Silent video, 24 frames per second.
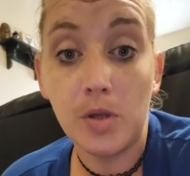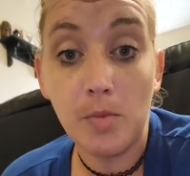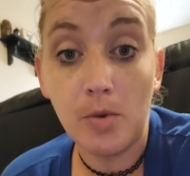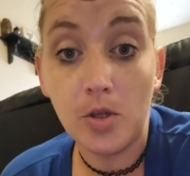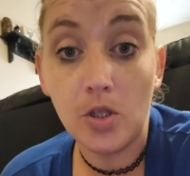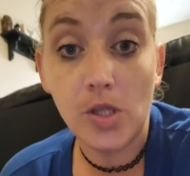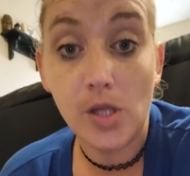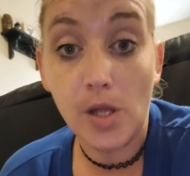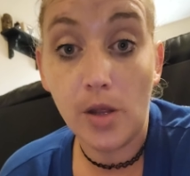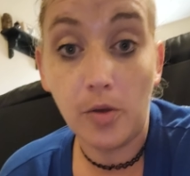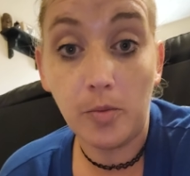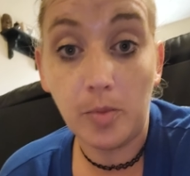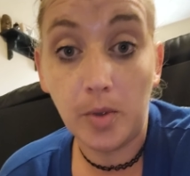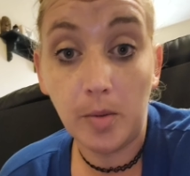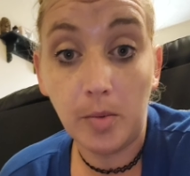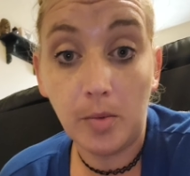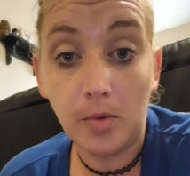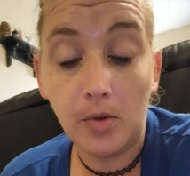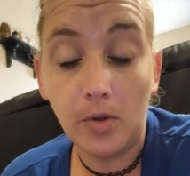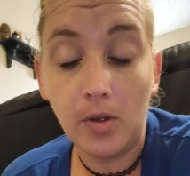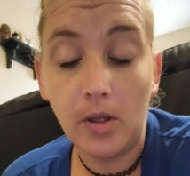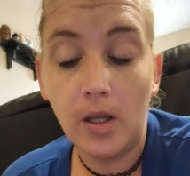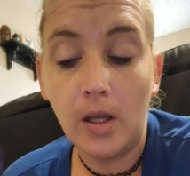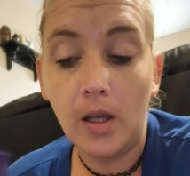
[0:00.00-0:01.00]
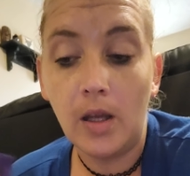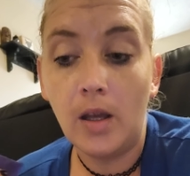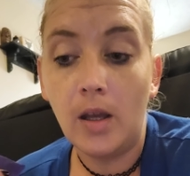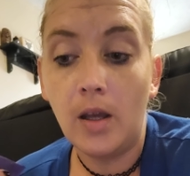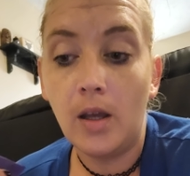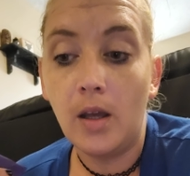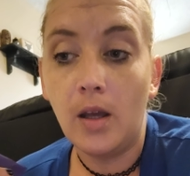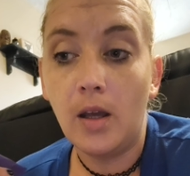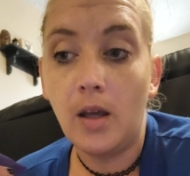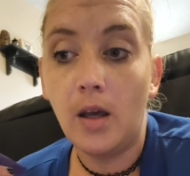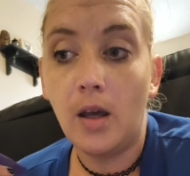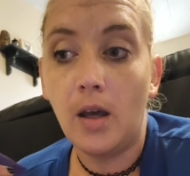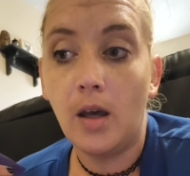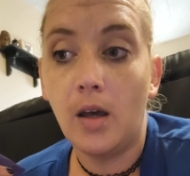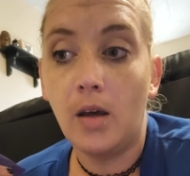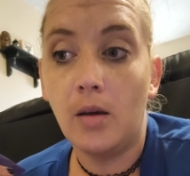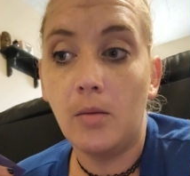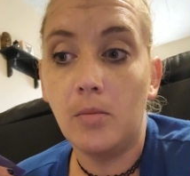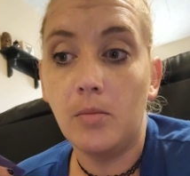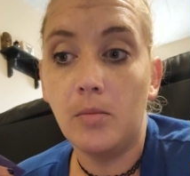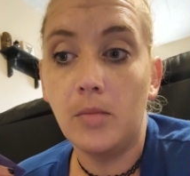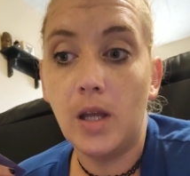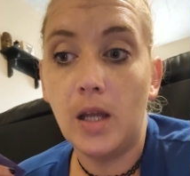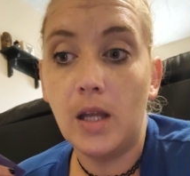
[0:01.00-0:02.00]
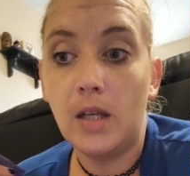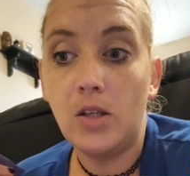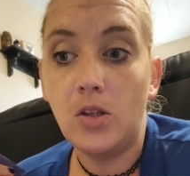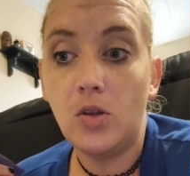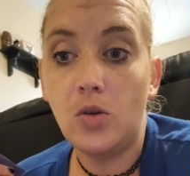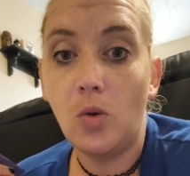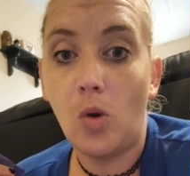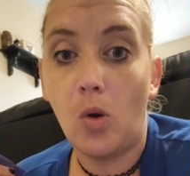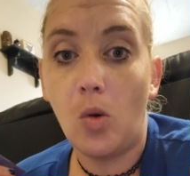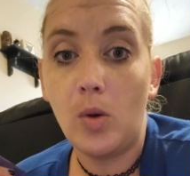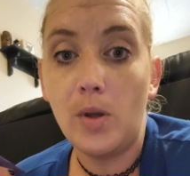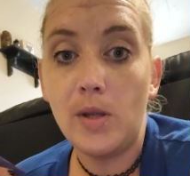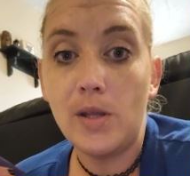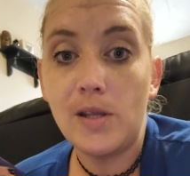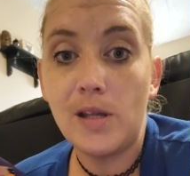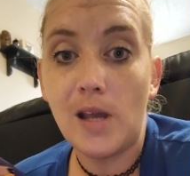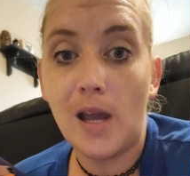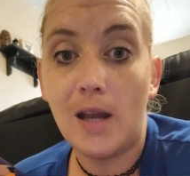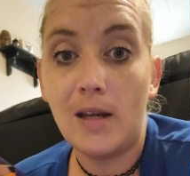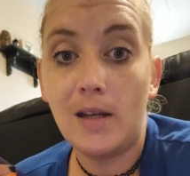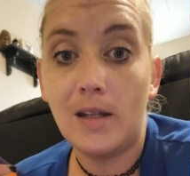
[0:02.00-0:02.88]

as much as other people, and you always